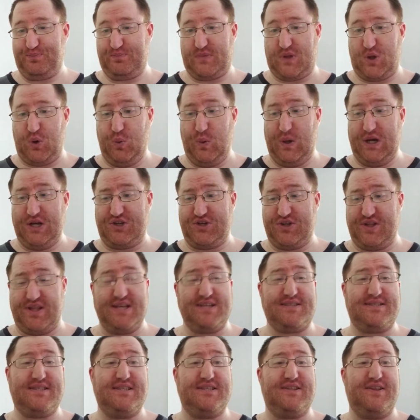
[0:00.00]
which
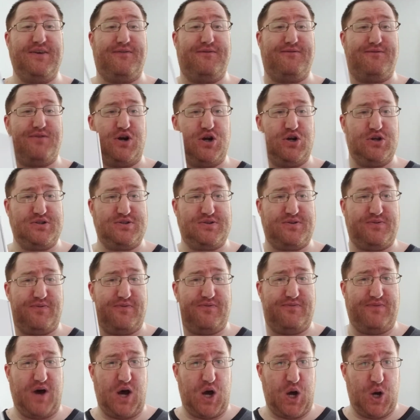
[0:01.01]
this is the first
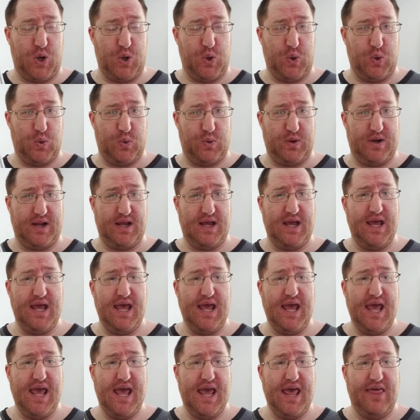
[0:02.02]
phone
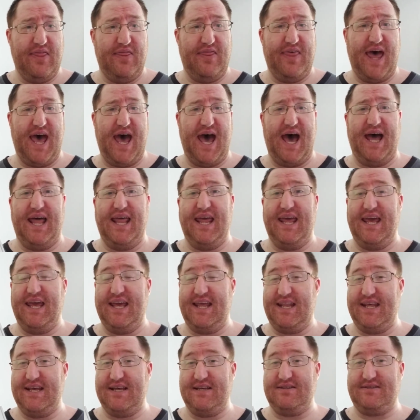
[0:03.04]
that
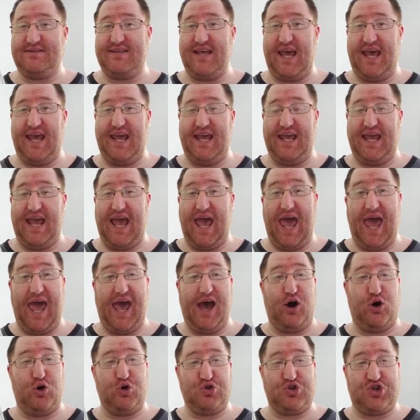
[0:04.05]
it is a
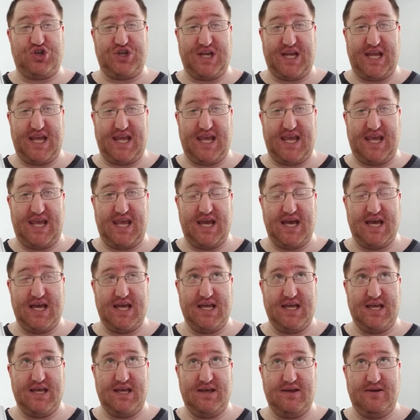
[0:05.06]
LG
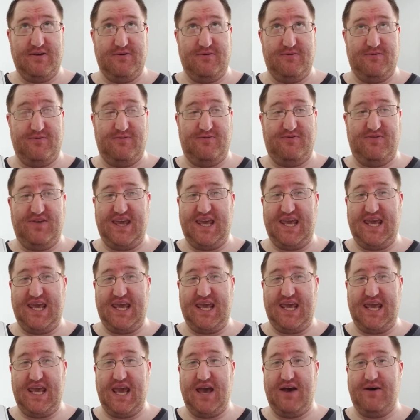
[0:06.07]

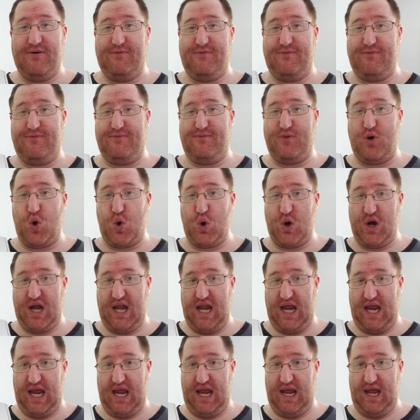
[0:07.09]

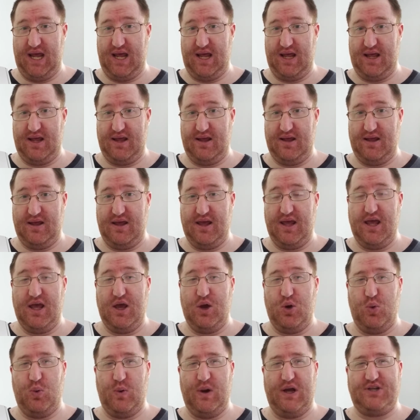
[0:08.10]
V40,
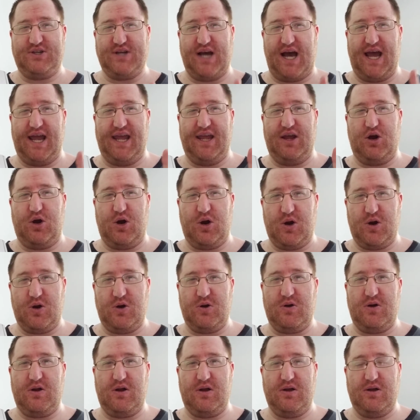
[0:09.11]
which I
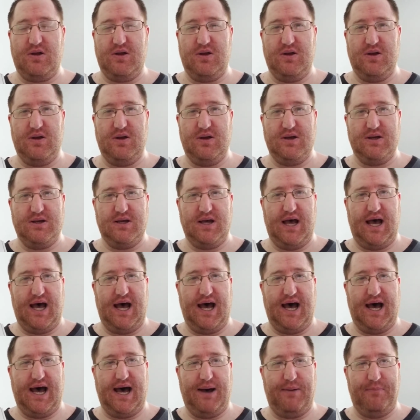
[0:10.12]
heard
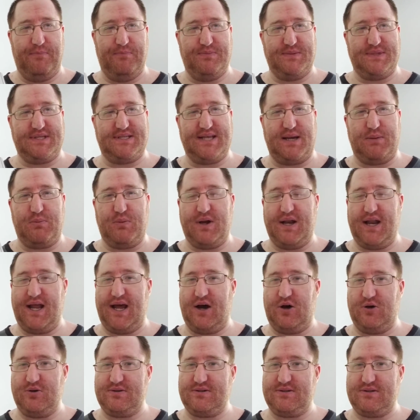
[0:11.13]
someone
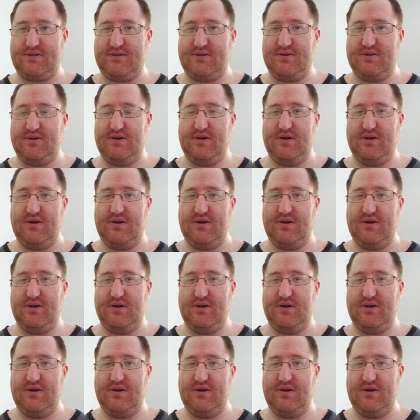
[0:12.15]
else